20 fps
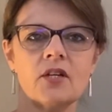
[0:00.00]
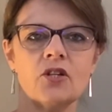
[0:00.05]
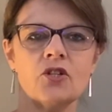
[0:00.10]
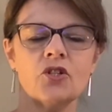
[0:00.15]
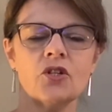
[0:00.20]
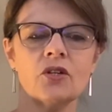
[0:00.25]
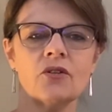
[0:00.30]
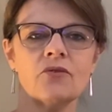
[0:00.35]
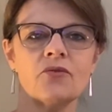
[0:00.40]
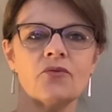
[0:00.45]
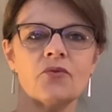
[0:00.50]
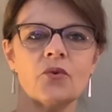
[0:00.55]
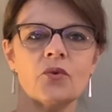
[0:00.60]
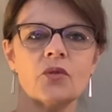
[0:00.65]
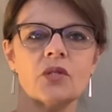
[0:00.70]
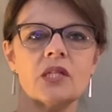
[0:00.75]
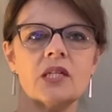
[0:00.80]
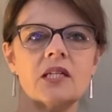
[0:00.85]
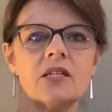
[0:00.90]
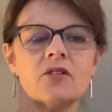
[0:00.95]
John
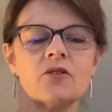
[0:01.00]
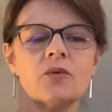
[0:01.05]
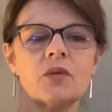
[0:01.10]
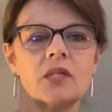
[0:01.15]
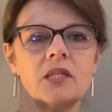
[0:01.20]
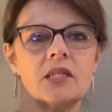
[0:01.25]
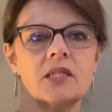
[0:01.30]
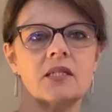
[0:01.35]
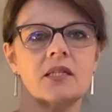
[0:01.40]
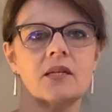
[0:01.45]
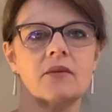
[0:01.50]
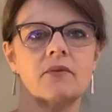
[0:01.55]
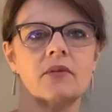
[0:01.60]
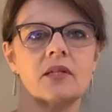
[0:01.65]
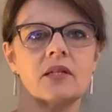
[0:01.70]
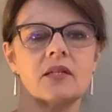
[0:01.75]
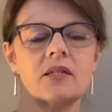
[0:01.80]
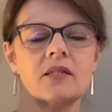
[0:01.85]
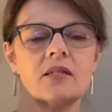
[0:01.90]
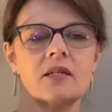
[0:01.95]
14
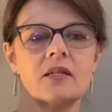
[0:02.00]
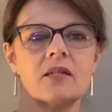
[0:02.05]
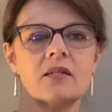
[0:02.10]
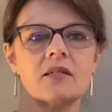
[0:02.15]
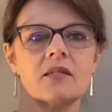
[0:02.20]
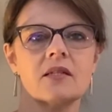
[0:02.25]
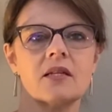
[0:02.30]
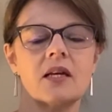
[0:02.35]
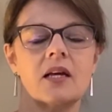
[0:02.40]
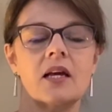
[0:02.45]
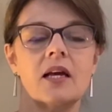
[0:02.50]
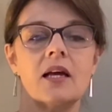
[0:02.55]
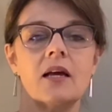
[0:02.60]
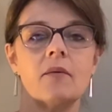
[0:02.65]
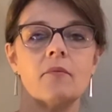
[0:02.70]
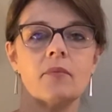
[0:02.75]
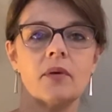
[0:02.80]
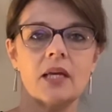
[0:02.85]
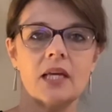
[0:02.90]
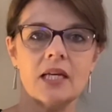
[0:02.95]
27 says,
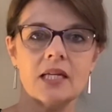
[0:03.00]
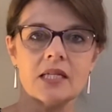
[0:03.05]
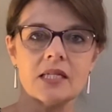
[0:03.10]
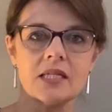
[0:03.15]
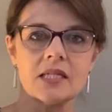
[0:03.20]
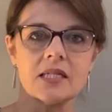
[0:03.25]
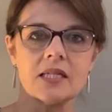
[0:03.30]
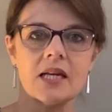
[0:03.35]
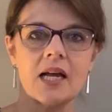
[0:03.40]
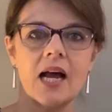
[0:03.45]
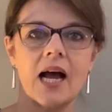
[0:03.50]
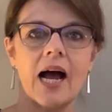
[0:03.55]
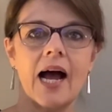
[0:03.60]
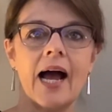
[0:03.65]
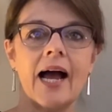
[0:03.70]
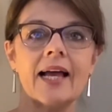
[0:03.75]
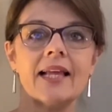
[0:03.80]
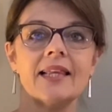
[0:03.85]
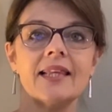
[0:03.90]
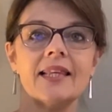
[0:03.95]
Peace
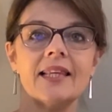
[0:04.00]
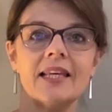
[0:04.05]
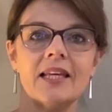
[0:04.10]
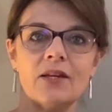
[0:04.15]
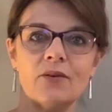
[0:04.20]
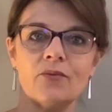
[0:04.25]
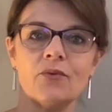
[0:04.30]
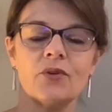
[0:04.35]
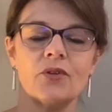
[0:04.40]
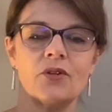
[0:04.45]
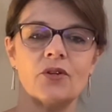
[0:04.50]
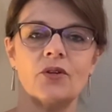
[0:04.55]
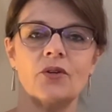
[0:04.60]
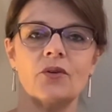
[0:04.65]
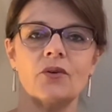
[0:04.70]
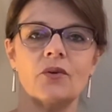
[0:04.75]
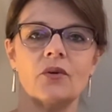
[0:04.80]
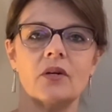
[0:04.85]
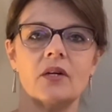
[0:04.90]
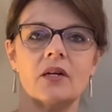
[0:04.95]
I leave with you,